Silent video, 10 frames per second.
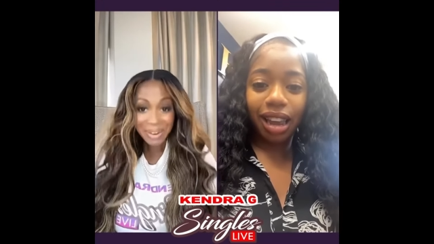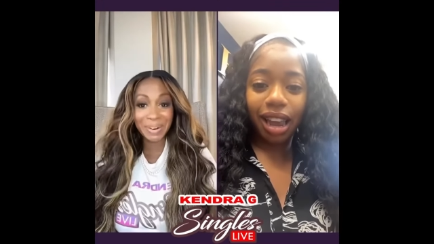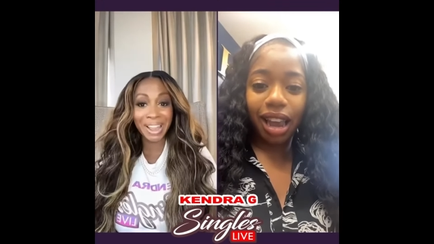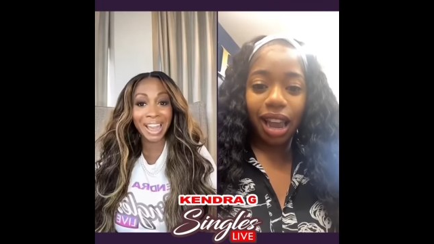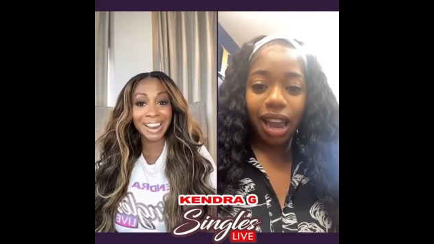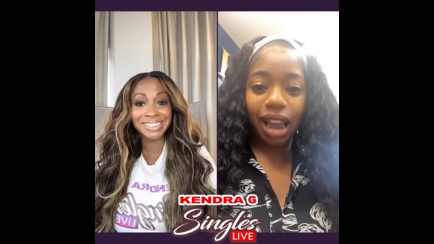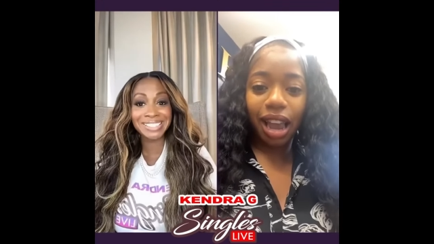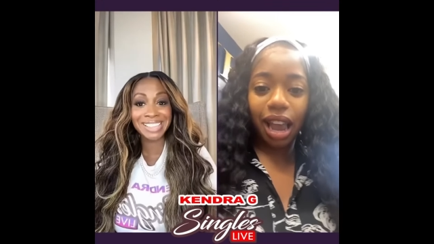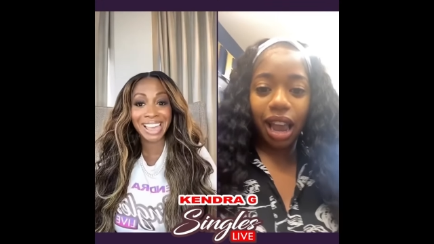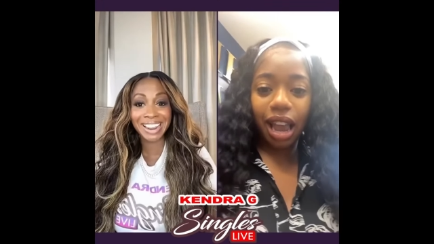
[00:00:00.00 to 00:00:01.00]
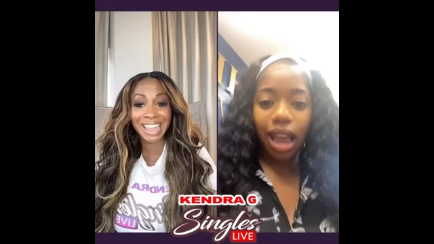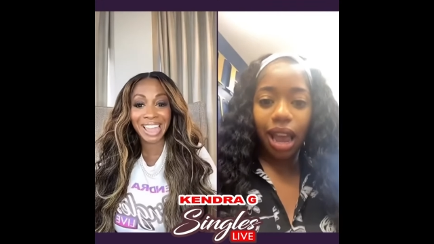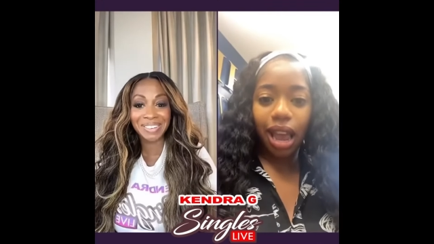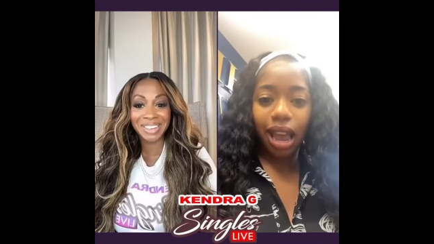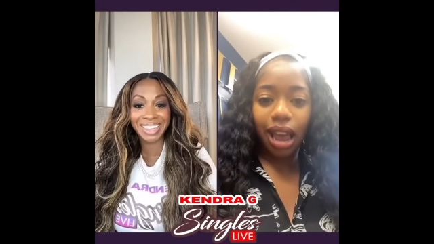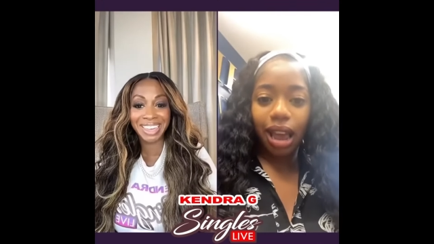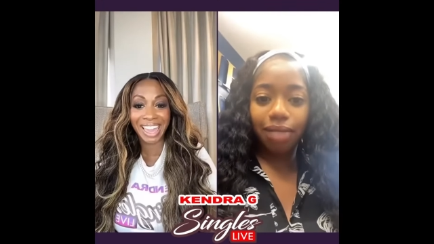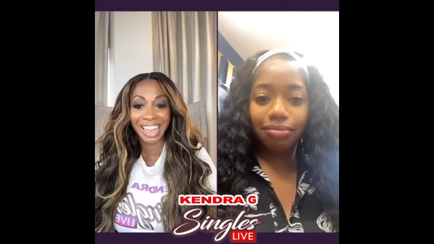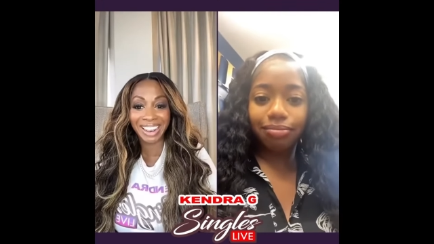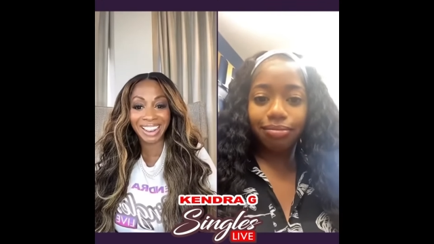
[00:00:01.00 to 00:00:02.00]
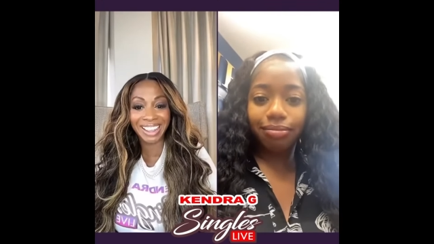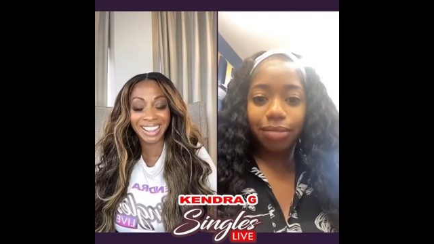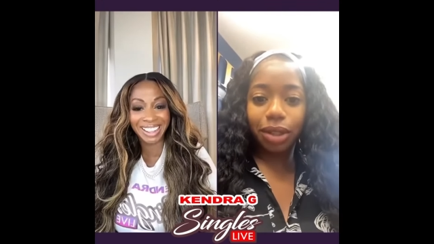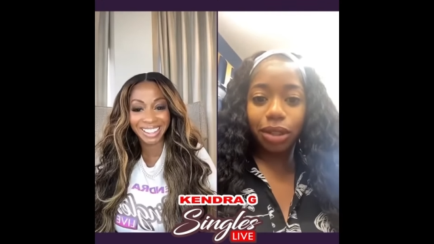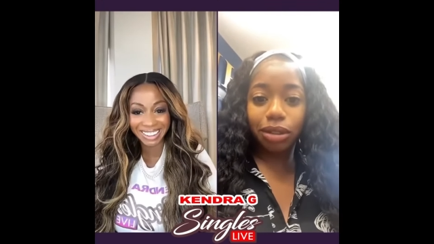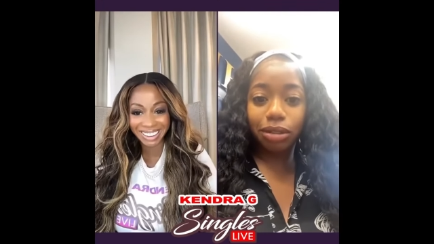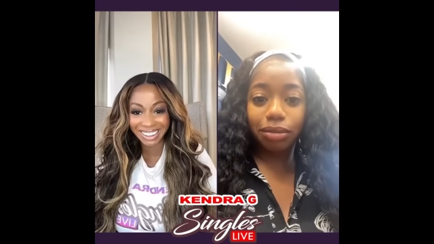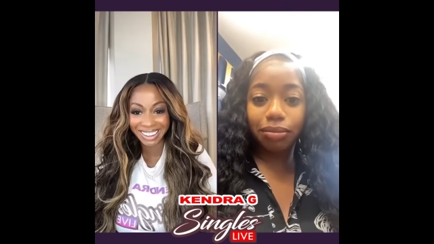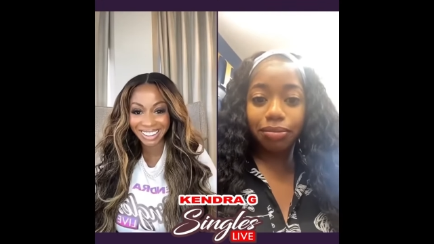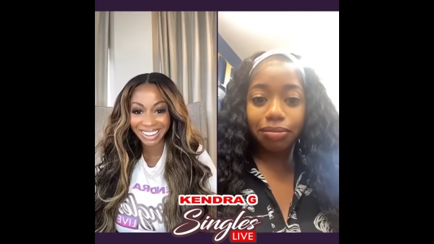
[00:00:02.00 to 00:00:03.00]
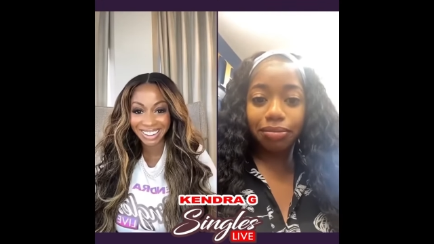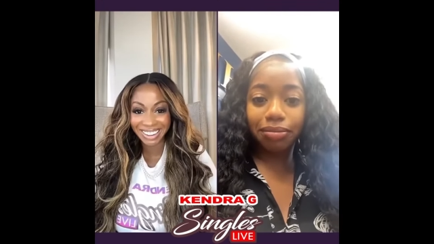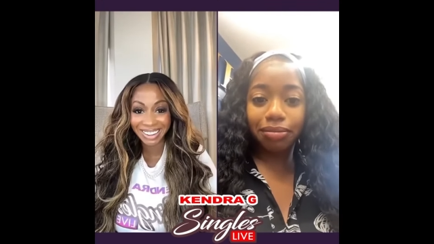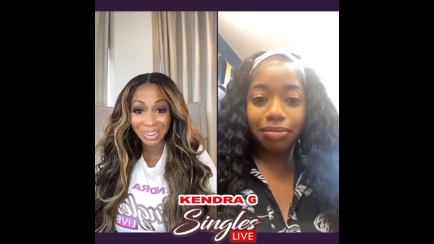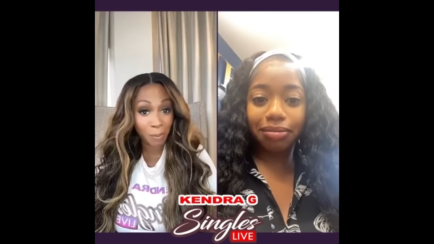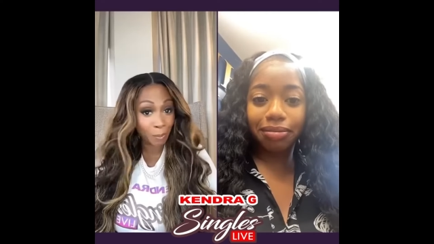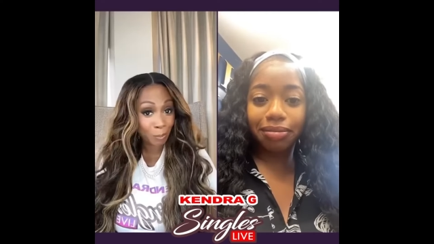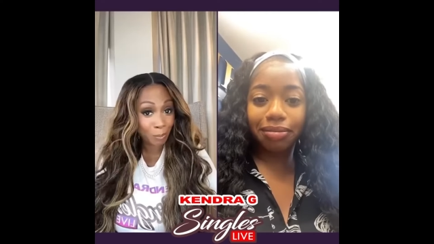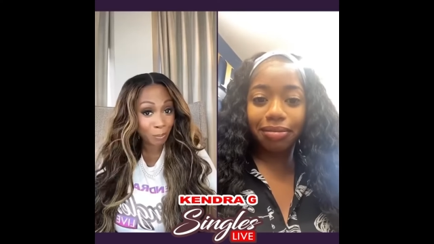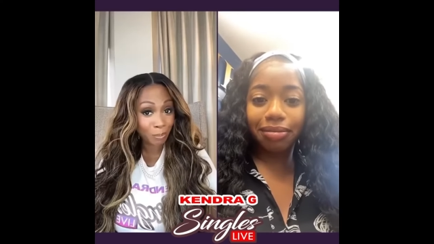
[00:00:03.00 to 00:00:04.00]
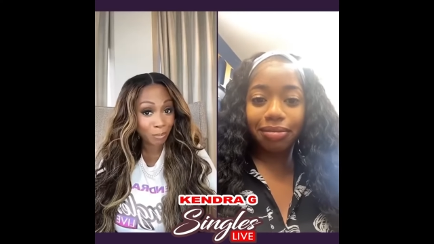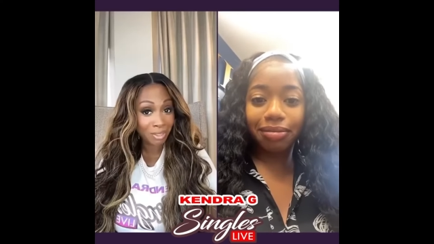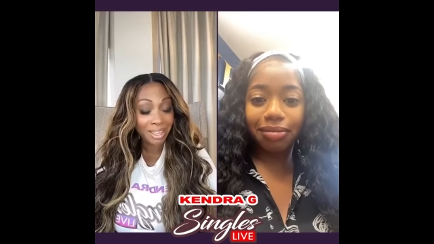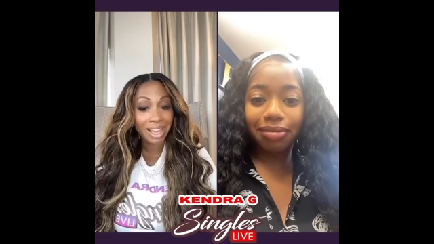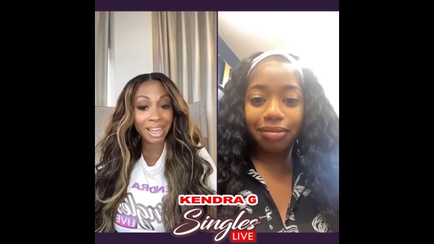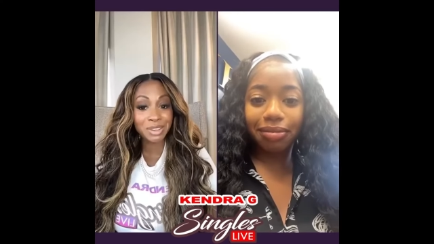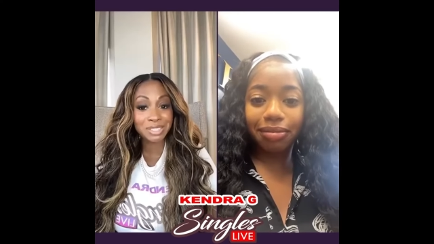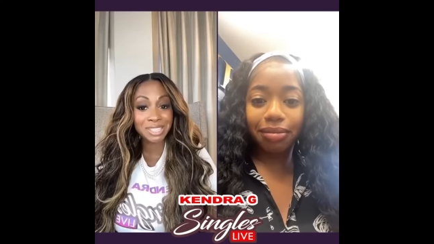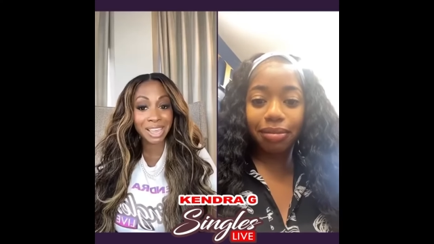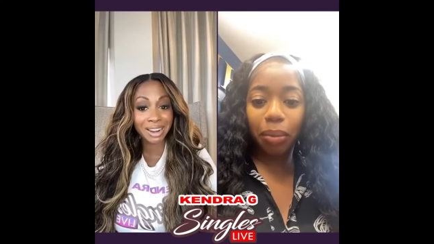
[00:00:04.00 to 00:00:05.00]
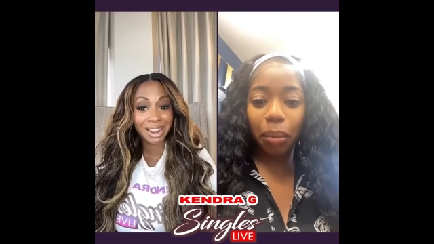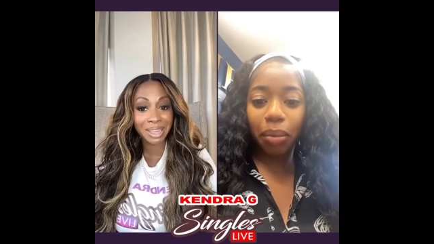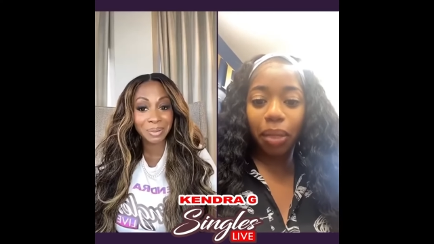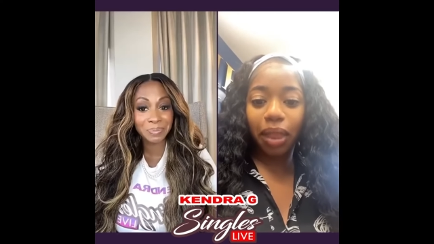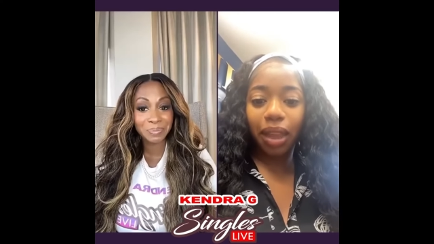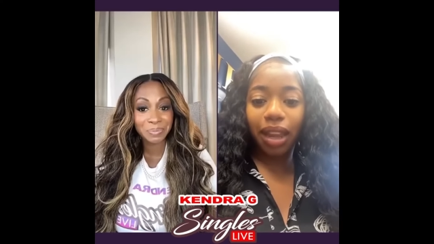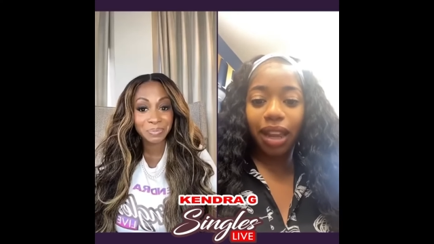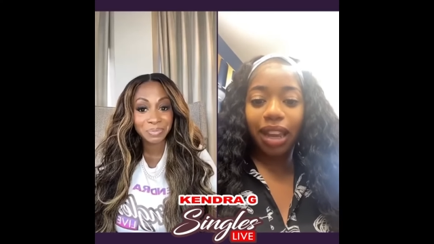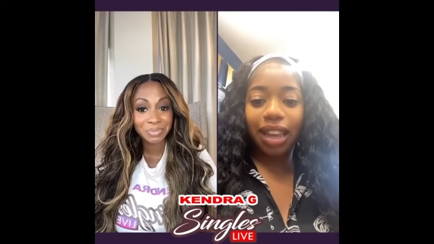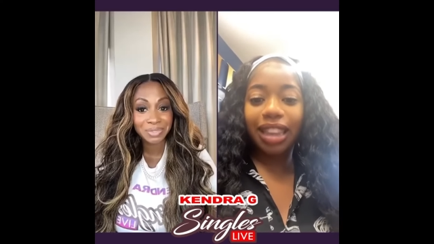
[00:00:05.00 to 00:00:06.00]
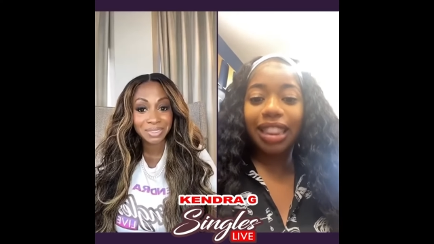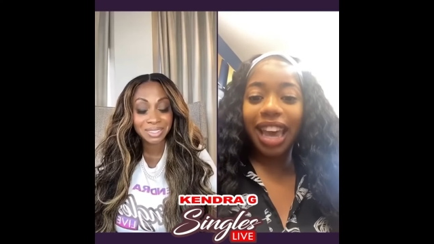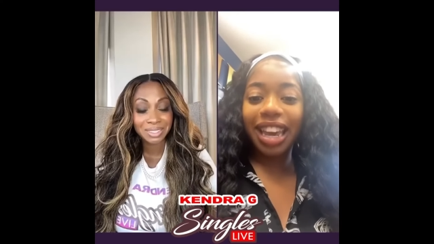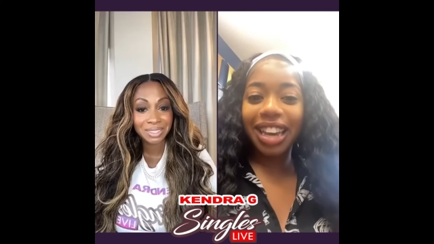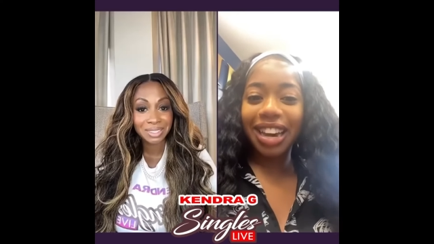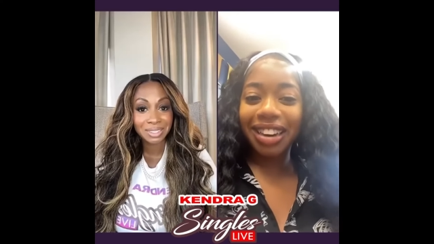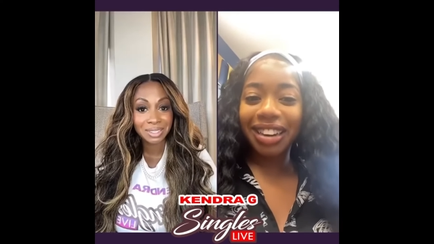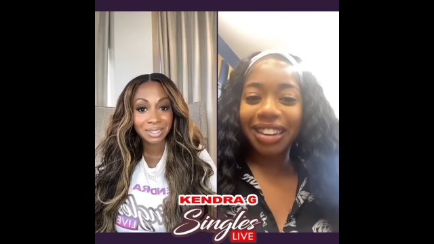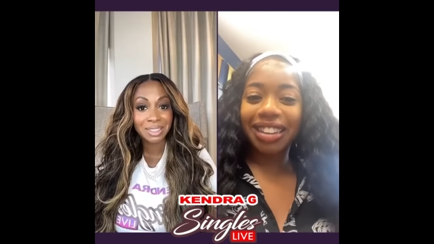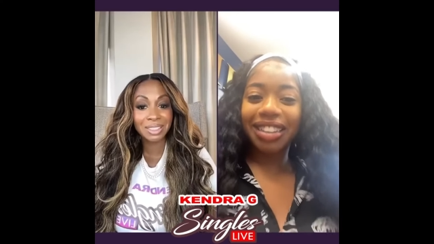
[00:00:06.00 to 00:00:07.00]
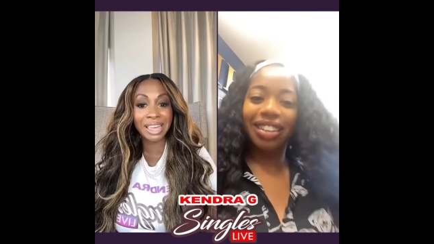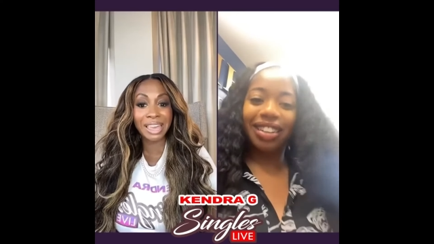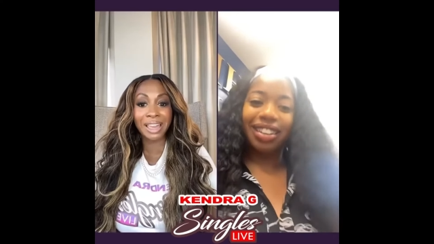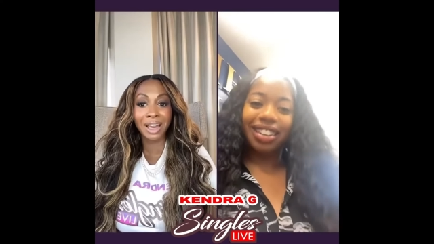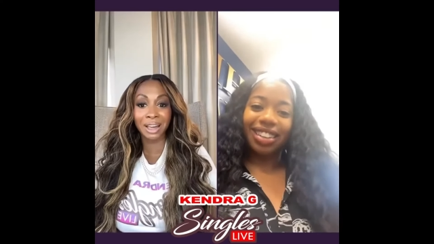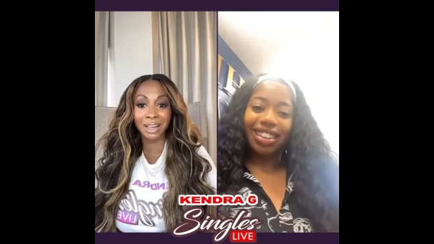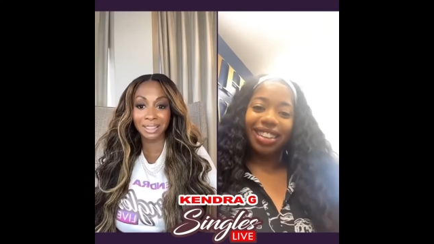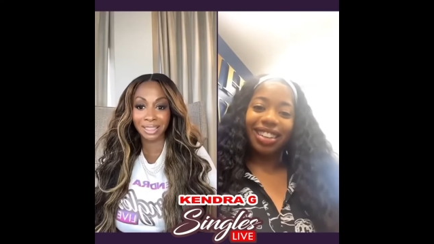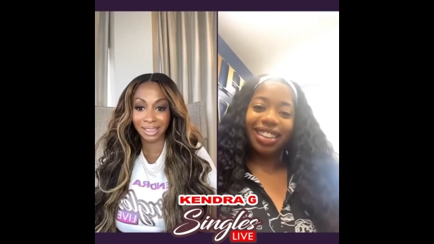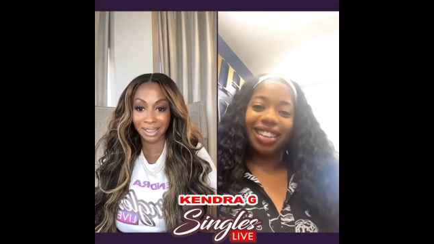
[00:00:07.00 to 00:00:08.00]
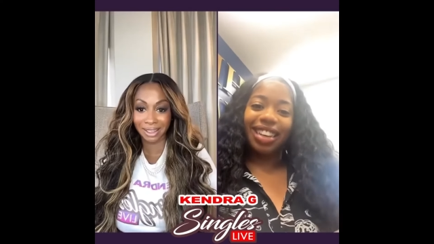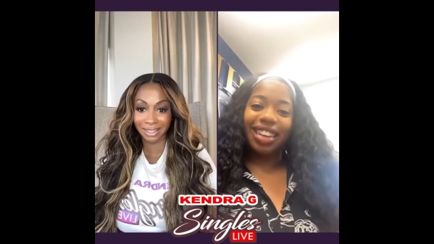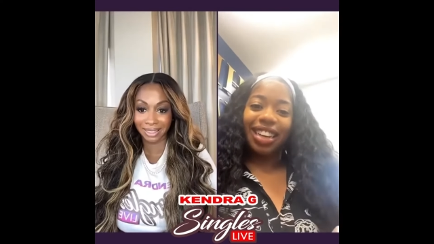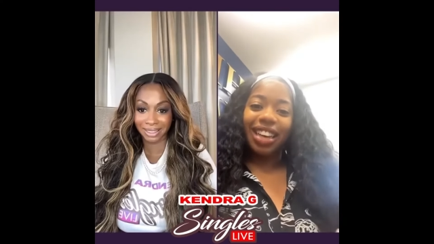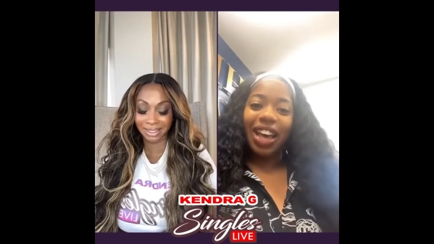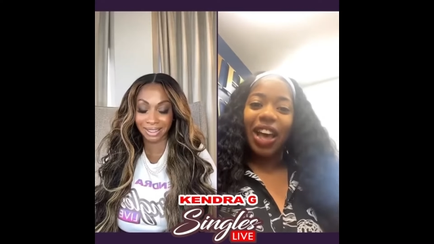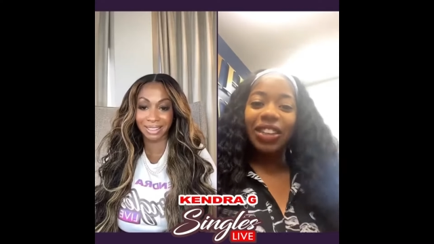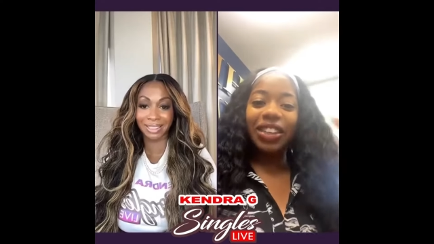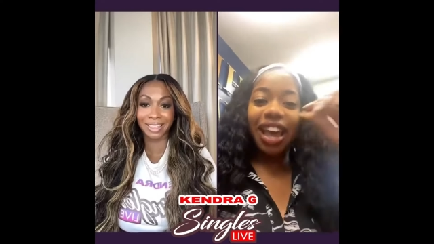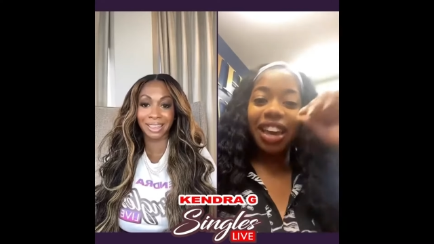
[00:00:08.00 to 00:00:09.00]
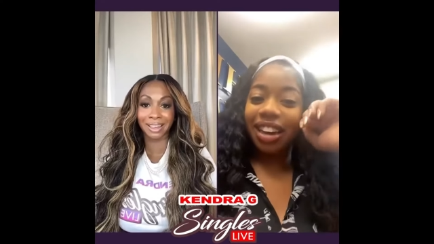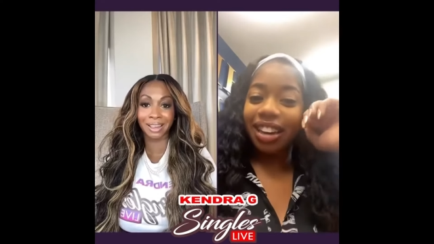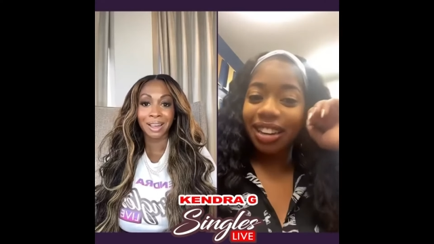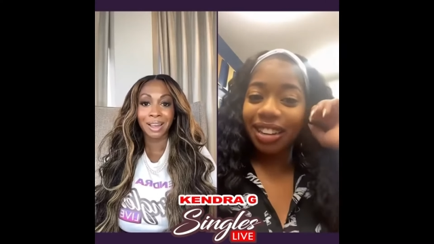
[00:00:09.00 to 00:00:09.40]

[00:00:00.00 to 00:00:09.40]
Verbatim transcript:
Speaker 1: Wait, how do you say your name again? Oh. How do you say your name? Leia. Leia, Leia, Leia, Leia,